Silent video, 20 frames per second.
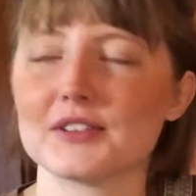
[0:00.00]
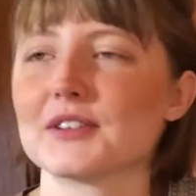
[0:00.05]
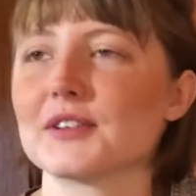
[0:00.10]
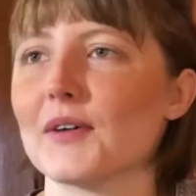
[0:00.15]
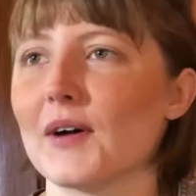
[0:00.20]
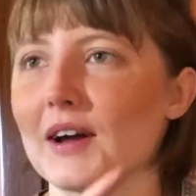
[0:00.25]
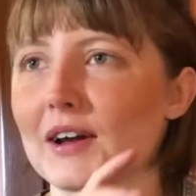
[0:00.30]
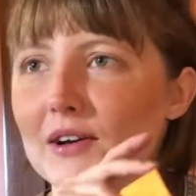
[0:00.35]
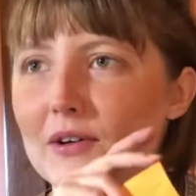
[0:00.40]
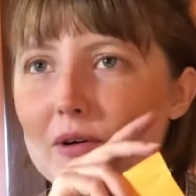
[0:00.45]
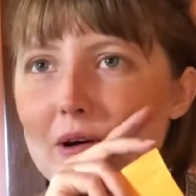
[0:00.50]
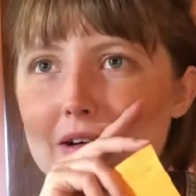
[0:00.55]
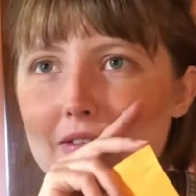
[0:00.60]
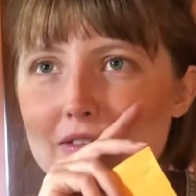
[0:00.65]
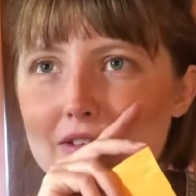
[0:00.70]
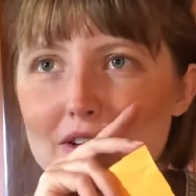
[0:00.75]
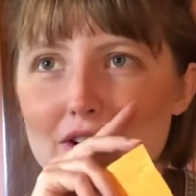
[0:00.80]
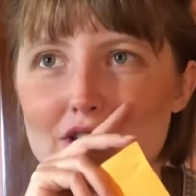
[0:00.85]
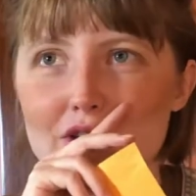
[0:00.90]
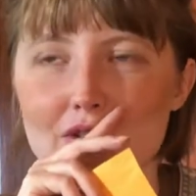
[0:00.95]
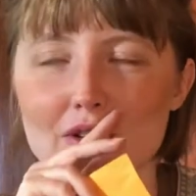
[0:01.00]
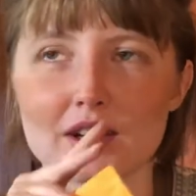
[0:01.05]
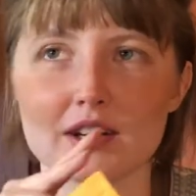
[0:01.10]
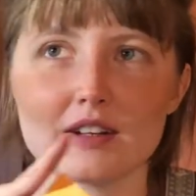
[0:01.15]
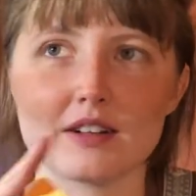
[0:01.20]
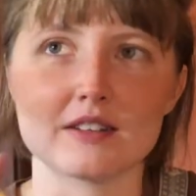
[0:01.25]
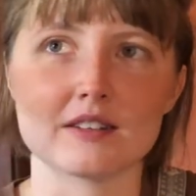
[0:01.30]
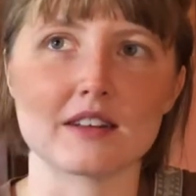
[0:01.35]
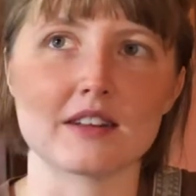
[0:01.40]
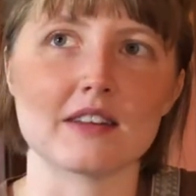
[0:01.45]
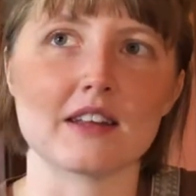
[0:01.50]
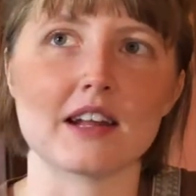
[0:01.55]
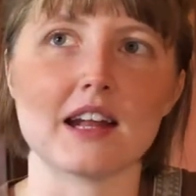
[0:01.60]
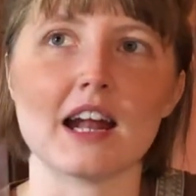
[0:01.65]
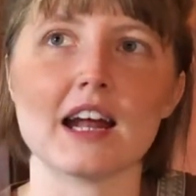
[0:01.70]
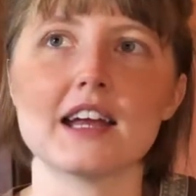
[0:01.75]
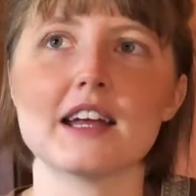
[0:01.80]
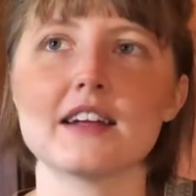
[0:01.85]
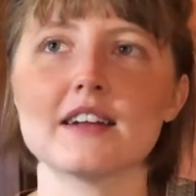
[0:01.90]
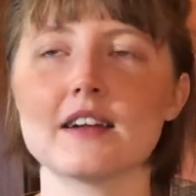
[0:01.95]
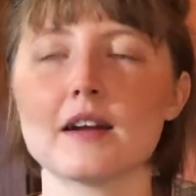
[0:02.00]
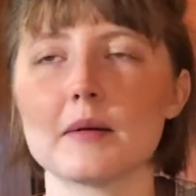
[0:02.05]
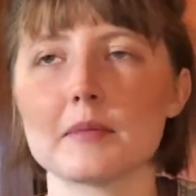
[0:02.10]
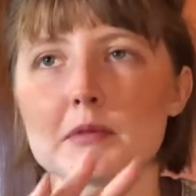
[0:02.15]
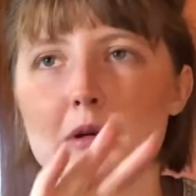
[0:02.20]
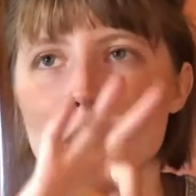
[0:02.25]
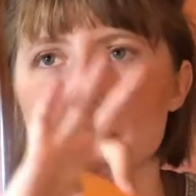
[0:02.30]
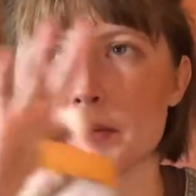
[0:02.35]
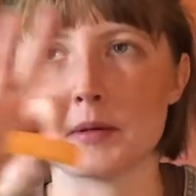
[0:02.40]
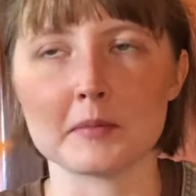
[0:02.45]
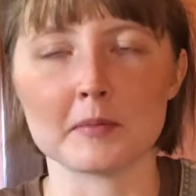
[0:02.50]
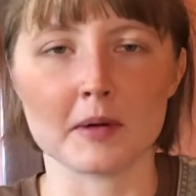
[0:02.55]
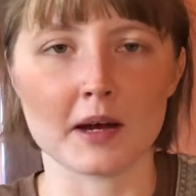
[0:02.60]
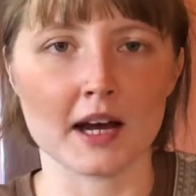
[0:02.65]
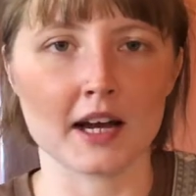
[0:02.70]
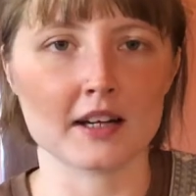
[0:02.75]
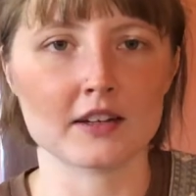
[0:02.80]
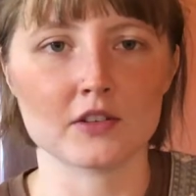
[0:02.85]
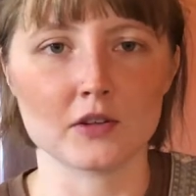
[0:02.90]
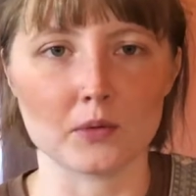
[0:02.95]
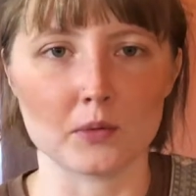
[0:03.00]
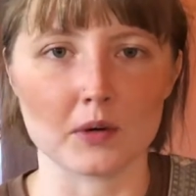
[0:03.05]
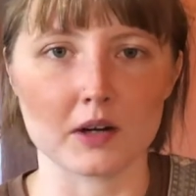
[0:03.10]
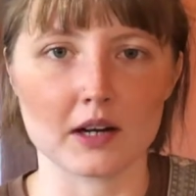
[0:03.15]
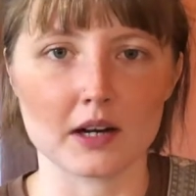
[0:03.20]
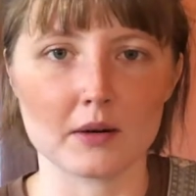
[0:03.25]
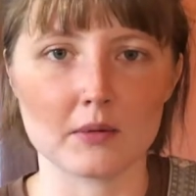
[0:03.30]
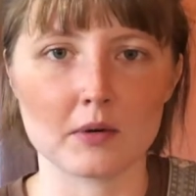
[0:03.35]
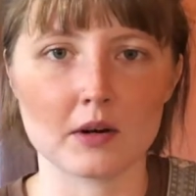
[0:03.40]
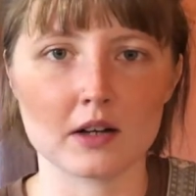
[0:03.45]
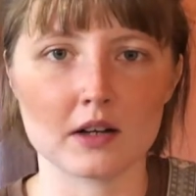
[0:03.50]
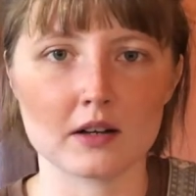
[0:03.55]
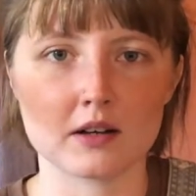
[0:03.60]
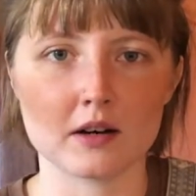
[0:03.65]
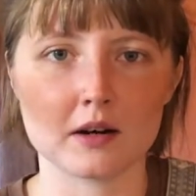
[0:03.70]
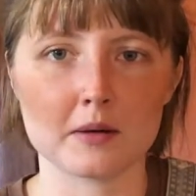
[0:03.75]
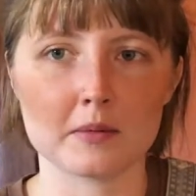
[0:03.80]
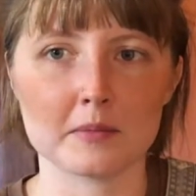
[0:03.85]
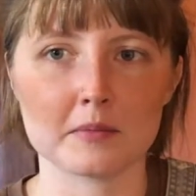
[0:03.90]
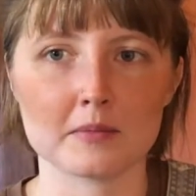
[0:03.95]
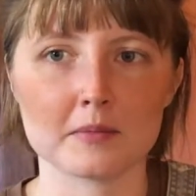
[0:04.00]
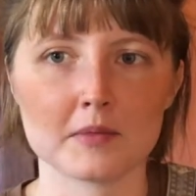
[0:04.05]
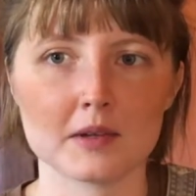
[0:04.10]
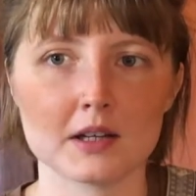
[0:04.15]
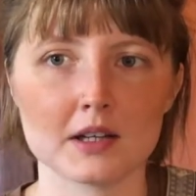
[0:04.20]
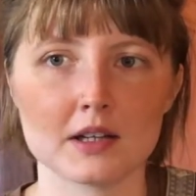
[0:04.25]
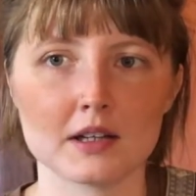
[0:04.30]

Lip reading: No, I go off into trails and then I end up coming back to where I want to